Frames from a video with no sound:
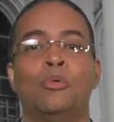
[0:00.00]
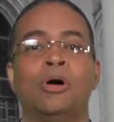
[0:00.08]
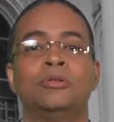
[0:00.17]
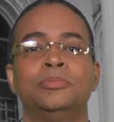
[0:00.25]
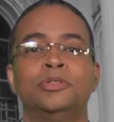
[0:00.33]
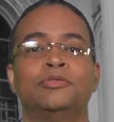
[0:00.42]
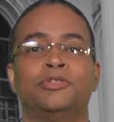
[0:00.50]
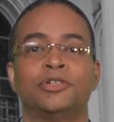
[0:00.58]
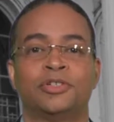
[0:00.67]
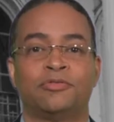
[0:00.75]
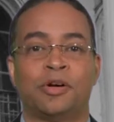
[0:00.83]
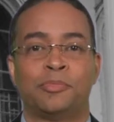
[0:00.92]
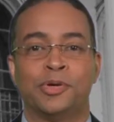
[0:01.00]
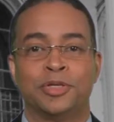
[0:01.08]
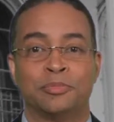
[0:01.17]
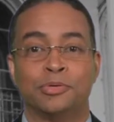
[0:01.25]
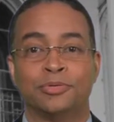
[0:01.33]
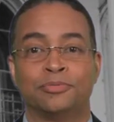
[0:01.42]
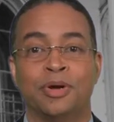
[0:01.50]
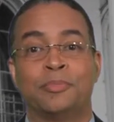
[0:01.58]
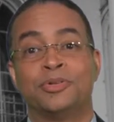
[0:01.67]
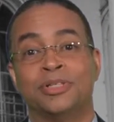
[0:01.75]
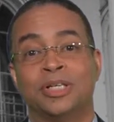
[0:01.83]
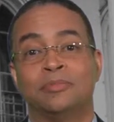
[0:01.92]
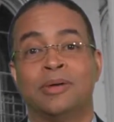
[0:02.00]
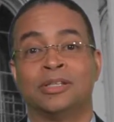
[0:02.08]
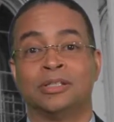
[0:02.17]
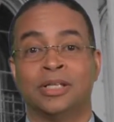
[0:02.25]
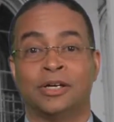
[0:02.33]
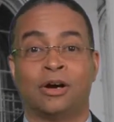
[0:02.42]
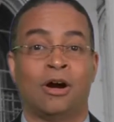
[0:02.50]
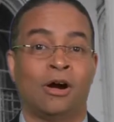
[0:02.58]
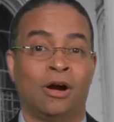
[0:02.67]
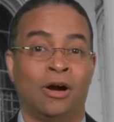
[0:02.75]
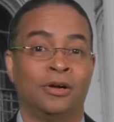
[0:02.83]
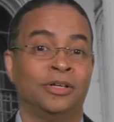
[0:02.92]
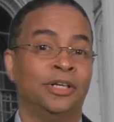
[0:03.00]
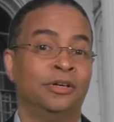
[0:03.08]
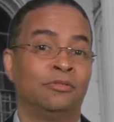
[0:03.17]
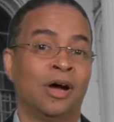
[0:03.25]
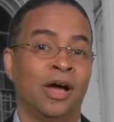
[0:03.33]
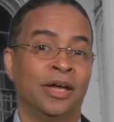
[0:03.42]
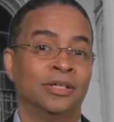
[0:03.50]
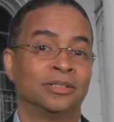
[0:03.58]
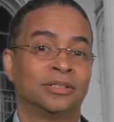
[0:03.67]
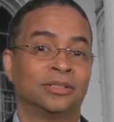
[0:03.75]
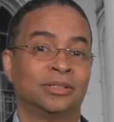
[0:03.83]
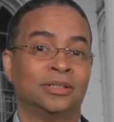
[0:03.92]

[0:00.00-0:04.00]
Welcome to the first of our principles, represented by the letter R in RISE.